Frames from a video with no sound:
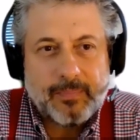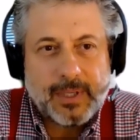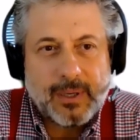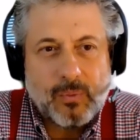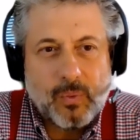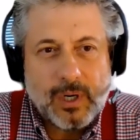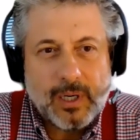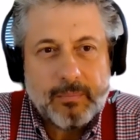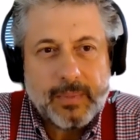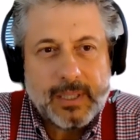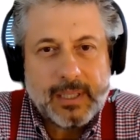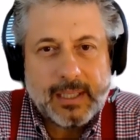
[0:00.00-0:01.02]
a
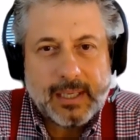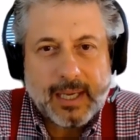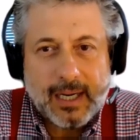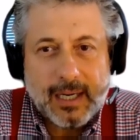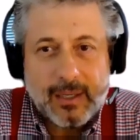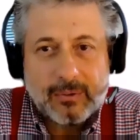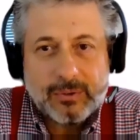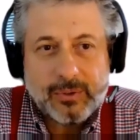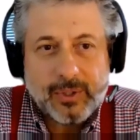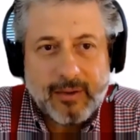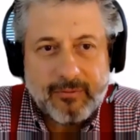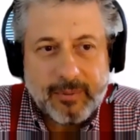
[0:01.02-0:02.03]
warm hello
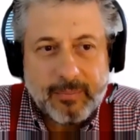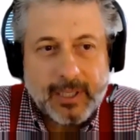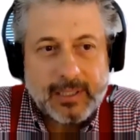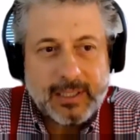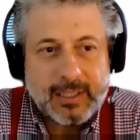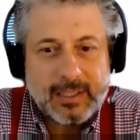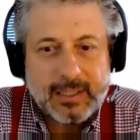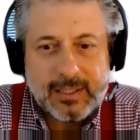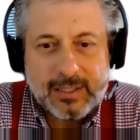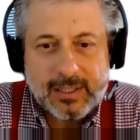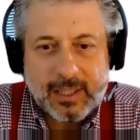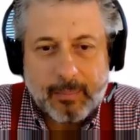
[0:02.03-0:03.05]
to everybody in
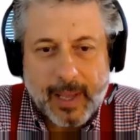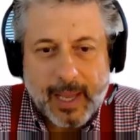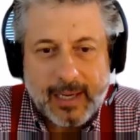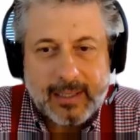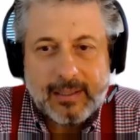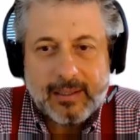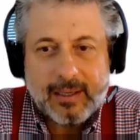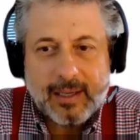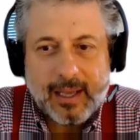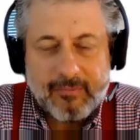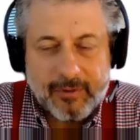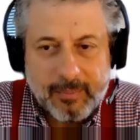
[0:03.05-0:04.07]
this panel.
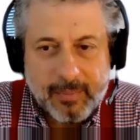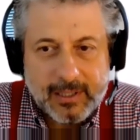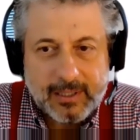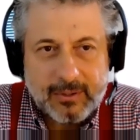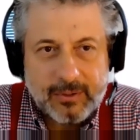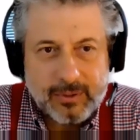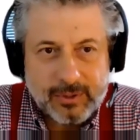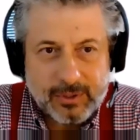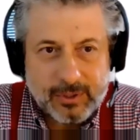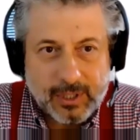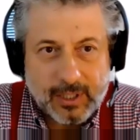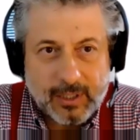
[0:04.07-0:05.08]
Everybody
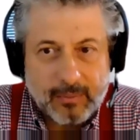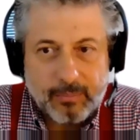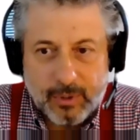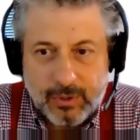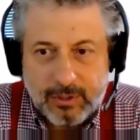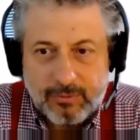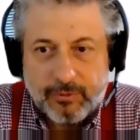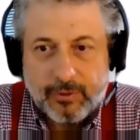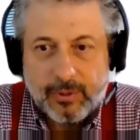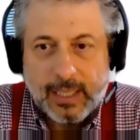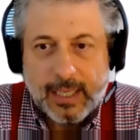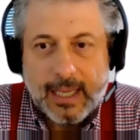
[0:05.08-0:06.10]
looks
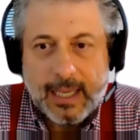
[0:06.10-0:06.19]
beautiful.